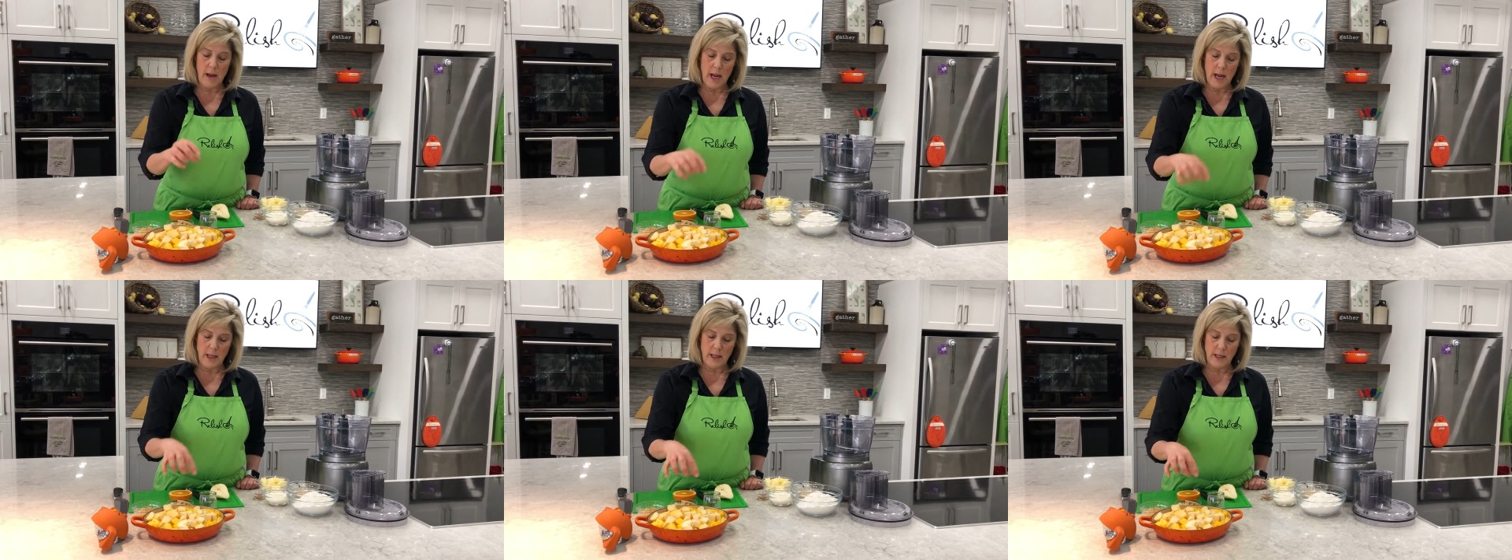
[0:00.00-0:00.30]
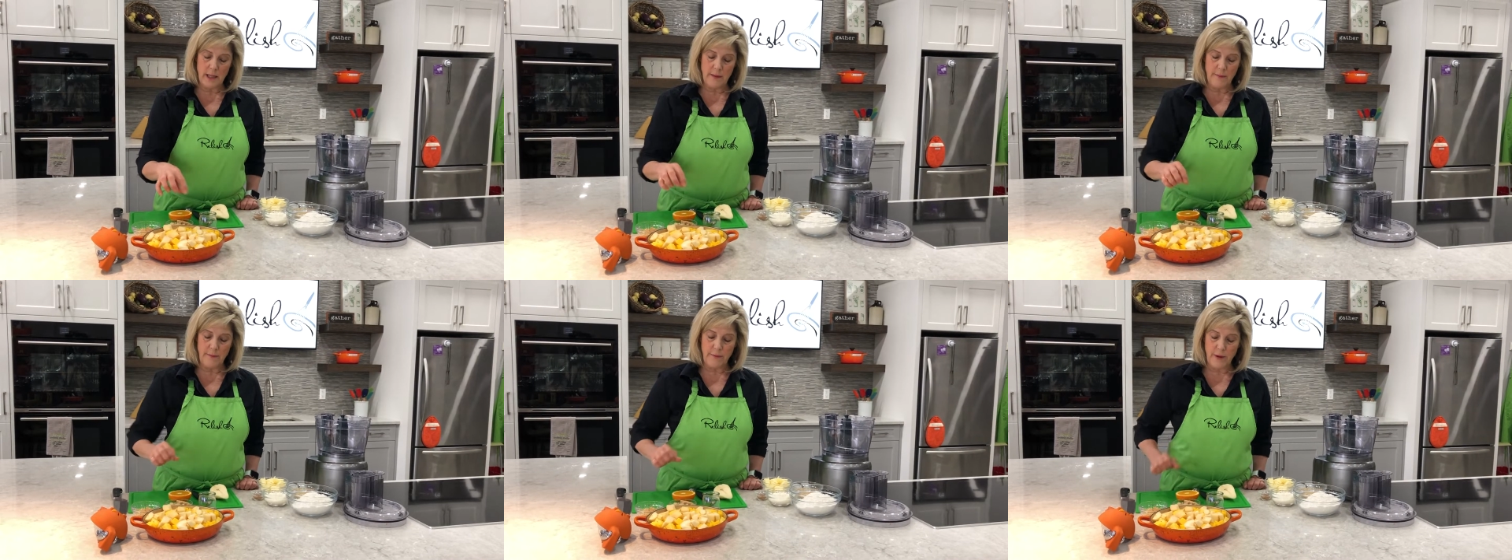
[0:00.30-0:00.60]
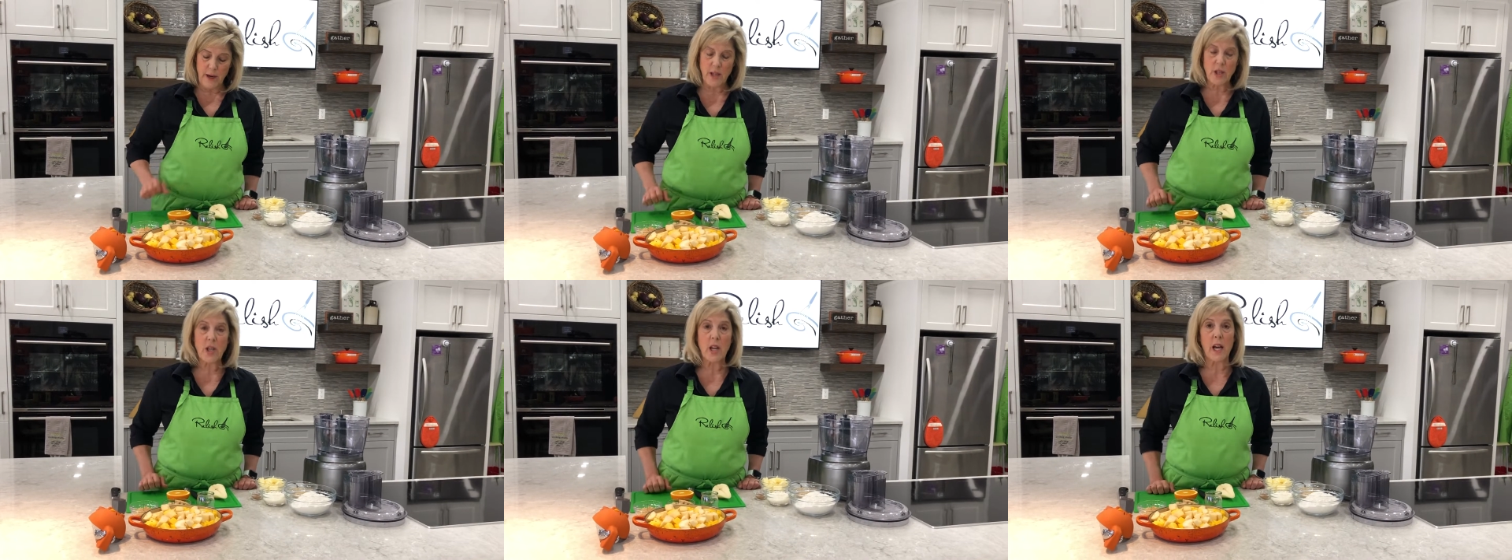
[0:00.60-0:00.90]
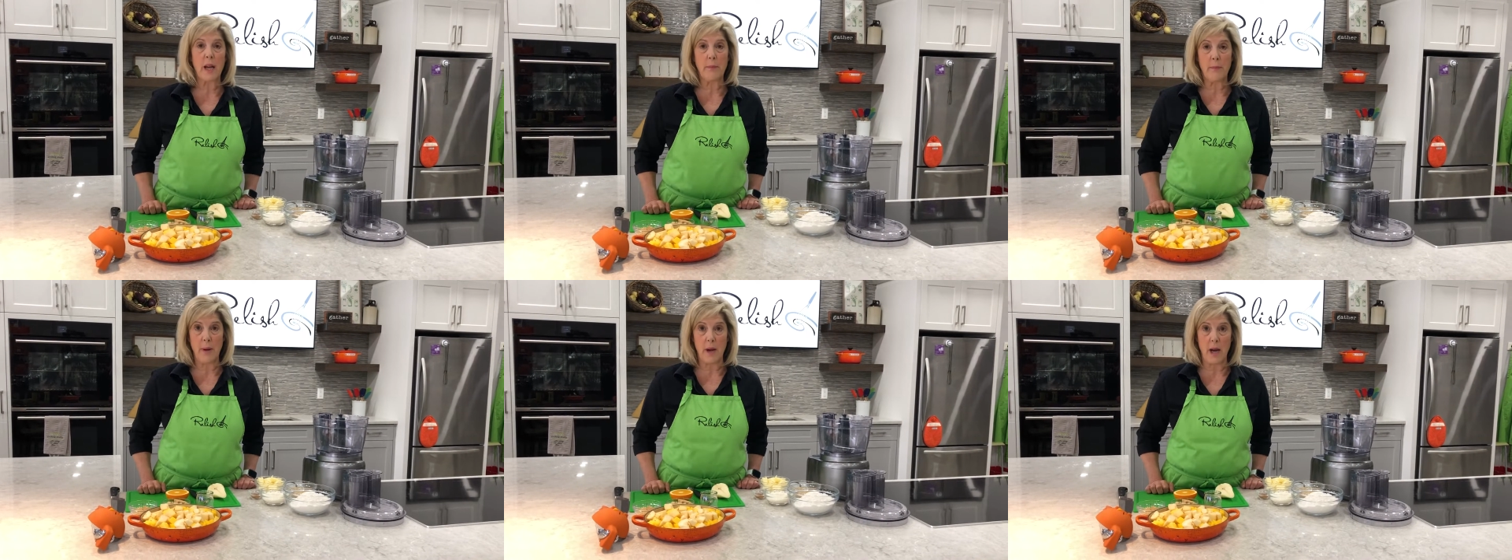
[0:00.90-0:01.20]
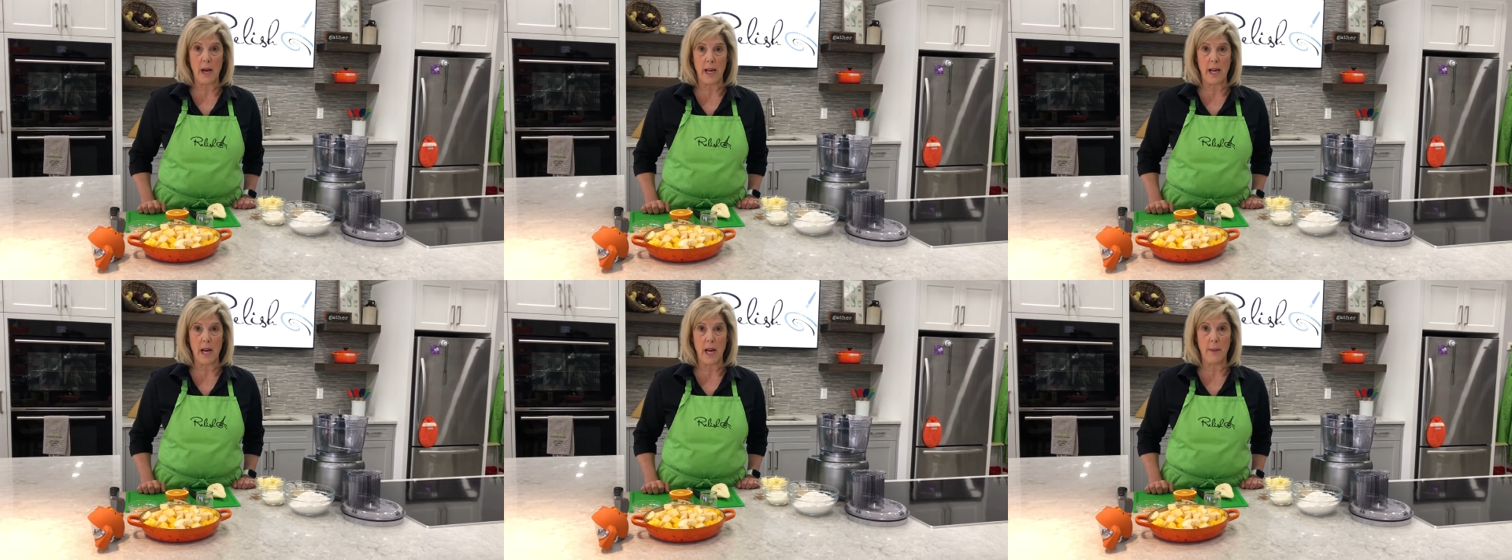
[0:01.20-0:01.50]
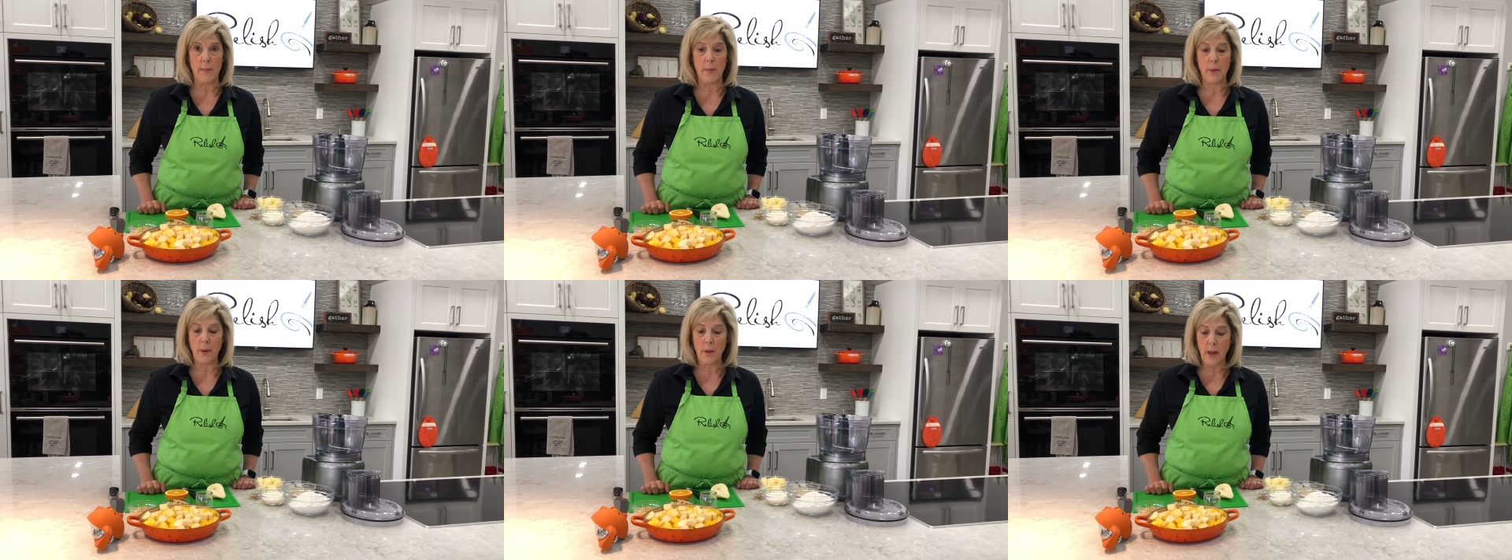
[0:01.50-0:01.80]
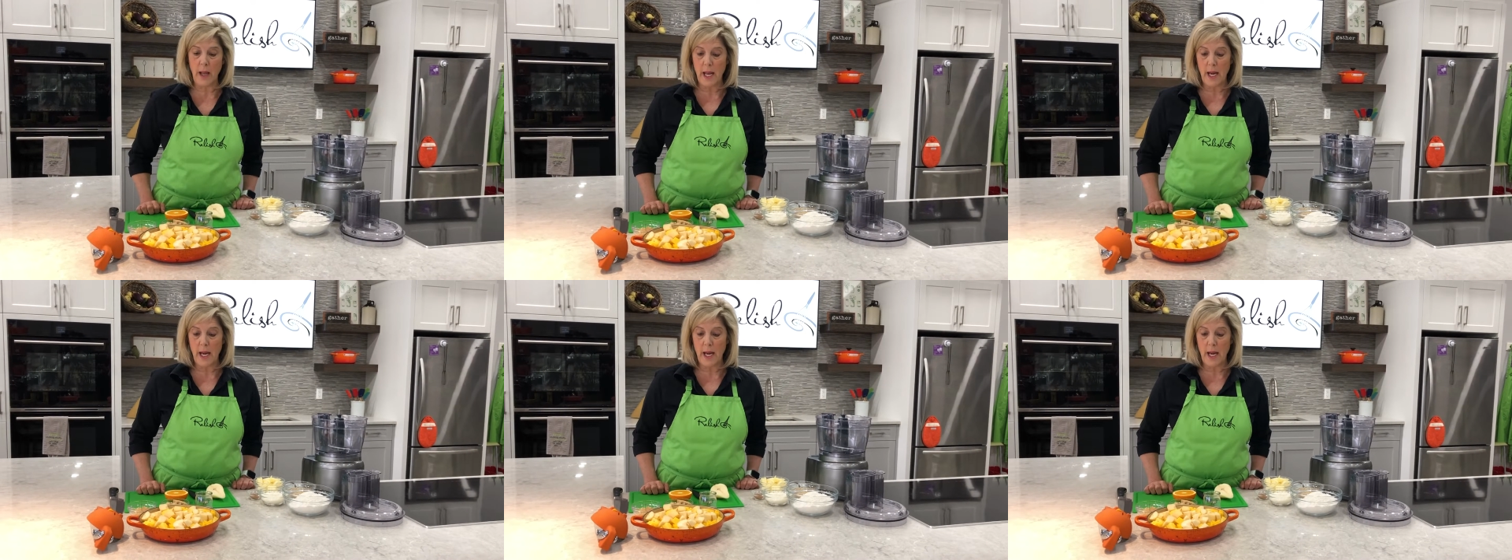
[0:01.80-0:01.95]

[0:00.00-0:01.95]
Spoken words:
and some fresh cut pineapple,